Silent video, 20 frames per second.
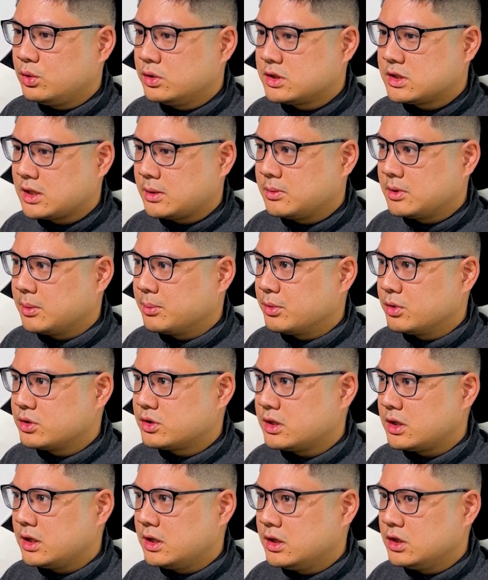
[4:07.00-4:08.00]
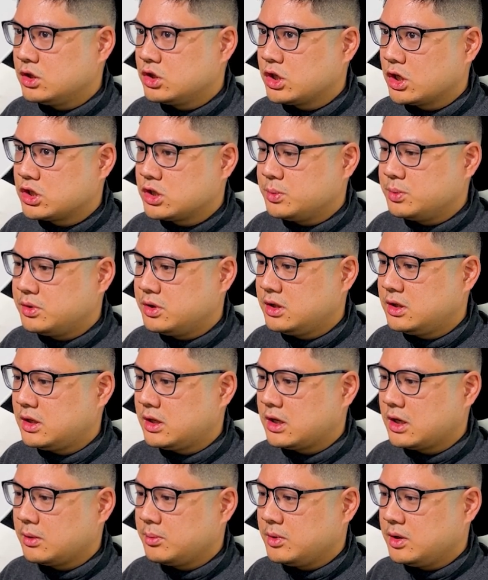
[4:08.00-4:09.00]
numbers in ChatGPT, it gave
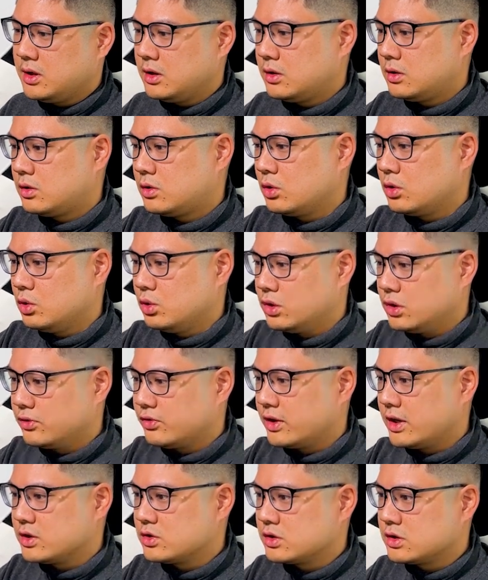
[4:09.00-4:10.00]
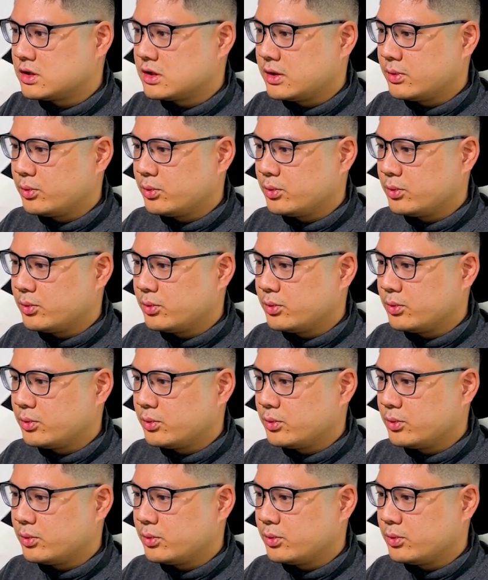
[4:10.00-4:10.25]
me totally different answers than what they